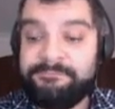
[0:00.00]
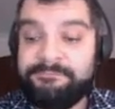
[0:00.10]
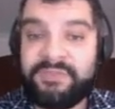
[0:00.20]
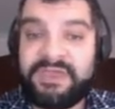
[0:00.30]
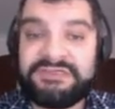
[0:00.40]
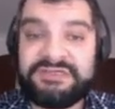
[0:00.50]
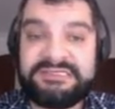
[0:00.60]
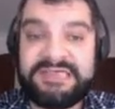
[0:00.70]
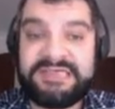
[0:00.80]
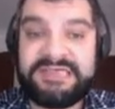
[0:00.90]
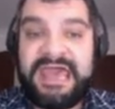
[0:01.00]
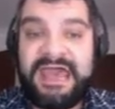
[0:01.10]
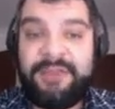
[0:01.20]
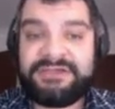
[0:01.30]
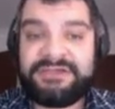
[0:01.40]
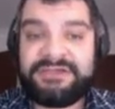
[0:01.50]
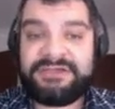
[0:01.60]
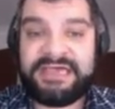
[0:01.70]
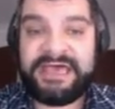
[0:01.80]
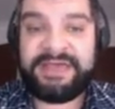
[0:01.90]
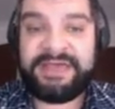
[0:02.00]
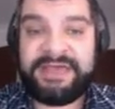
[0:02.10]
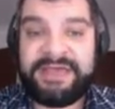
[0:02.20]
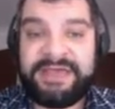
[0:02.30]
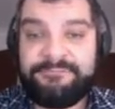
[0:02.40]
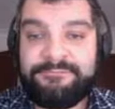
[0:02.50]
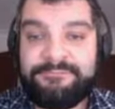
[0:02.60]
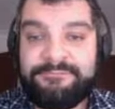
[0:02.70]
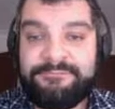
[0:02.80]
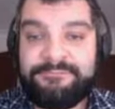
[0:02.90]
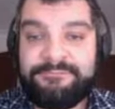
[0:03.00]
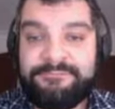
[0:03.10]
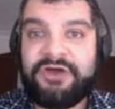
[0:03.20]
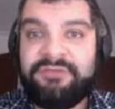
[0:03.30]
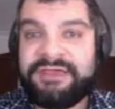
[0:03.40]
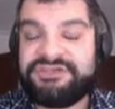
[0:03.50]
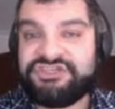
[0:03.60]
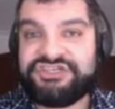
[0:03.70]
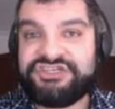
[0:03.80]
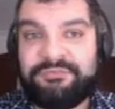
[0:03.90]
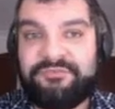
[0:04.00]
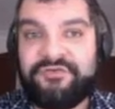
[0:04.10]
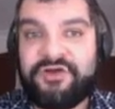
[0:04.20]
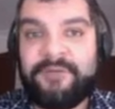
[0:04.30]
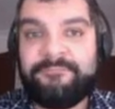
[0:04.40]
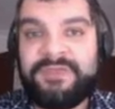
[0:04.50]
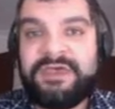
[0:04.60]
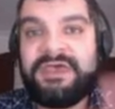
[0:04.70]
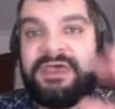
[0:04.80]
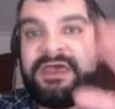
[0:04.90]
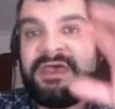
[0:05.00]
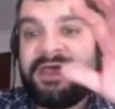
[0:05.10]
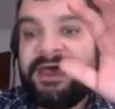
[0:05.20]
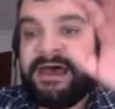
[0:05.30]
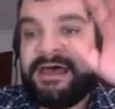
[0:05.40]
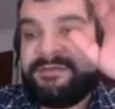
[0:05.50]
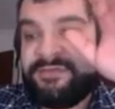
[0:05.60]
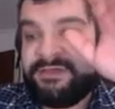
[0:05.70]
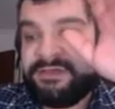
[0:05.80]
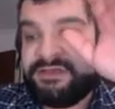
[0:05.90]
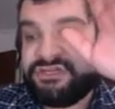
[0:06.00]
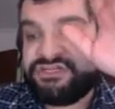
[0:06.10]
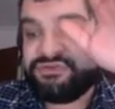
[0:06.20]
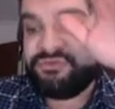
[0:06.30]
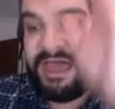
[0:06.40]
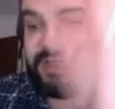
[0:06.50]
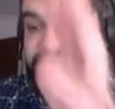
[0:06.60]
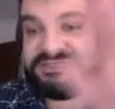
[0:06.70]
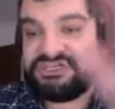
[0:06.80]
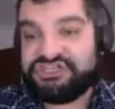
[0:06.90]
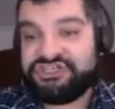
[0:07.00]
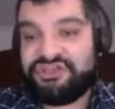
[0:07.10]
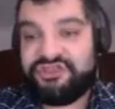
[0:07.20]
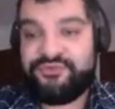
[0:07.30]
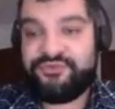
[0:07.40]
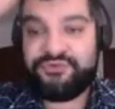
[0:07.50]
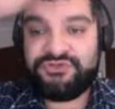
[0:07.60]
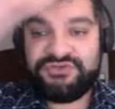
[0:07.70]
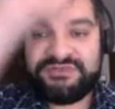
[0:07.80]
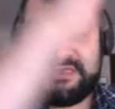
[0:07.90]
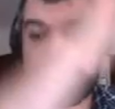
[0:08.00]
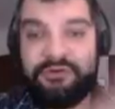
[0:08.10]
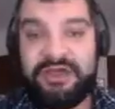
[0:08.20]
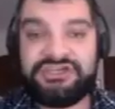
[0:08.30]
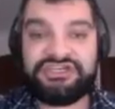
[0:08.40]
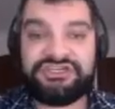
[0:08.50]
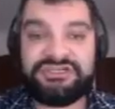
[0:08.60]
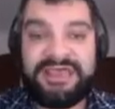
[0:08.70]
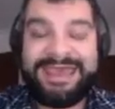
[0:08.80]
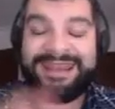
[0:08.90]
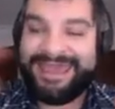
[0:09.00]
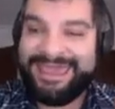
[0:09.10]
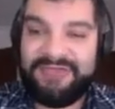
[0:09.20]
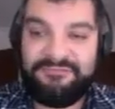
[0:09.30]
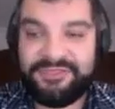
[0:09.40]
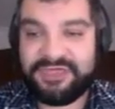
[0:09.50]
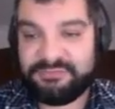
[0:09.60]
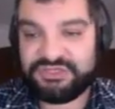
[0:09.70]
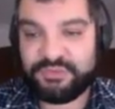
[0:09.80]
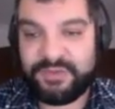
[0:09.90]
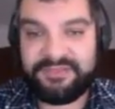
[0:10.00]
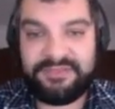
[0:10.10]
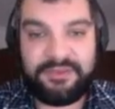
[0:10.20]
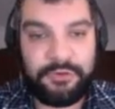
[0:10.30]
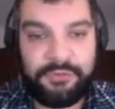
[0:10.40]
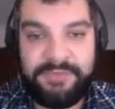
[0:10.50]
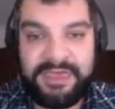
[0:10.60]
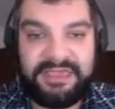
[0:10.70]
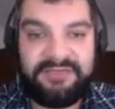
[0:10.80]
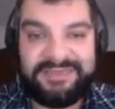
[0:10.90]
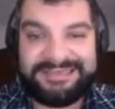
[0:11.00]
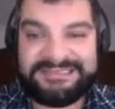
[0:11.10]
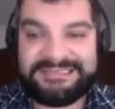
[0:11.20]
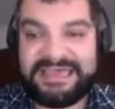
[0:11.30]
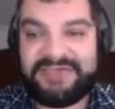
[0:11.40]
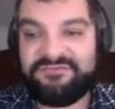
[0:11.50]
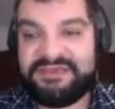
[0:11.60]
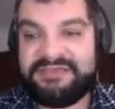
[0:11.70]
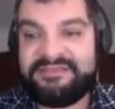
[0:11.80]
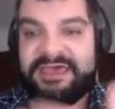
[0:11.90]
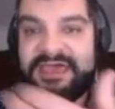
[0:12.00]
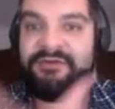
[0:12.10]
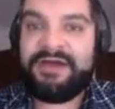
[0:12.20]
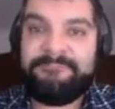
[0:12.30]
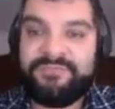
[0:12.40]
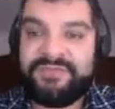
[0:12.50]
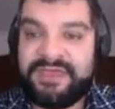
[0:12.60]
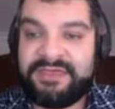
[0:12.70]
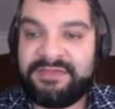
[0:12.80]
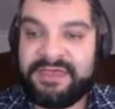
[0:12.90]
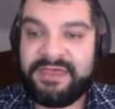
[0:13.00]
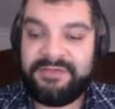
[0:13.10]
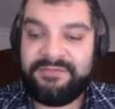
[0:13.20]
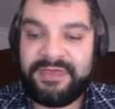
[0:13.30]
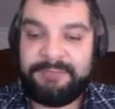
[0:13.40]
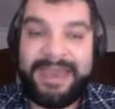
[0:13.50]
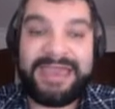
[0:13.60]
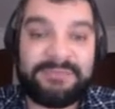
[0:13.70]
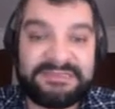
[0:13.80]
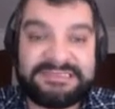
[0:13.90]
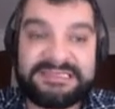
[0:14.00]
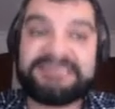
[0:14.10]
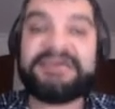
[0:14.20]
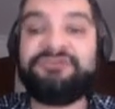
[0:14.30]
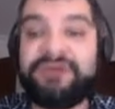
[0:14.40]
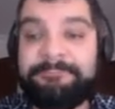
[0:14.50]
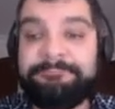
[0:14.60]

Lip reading: Okay, so it's how to actually manage the entire relationship from the initial acquisition through to separation and everything in between, their well-being, their safety, their payments, etc.